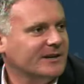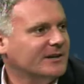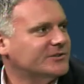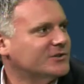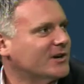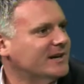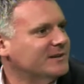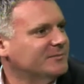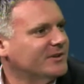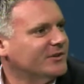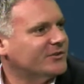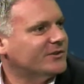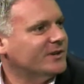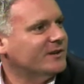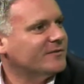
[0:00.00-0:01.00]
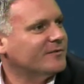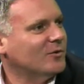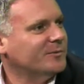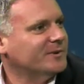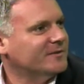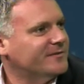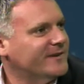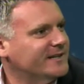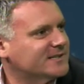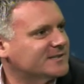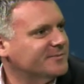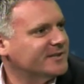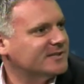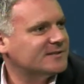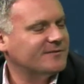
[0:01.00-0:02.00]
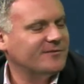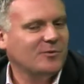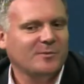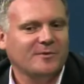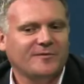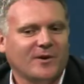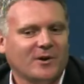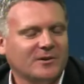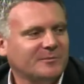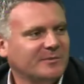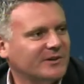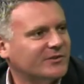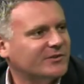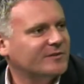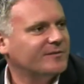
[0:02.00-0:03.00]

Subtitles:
trade minister, former defence minister, former foreign minister.